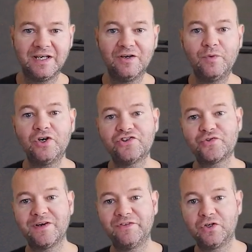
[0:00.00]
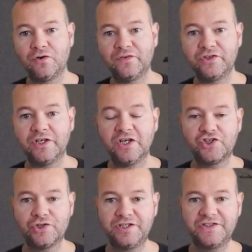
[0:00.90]
we also have you covered,
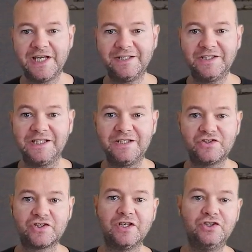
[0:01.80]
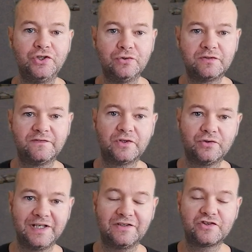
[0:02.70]
showing you techniques used for
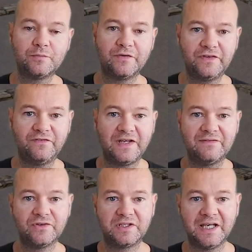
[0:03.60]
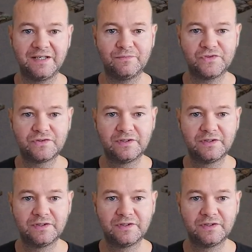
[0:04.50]
creating some of your favourite games.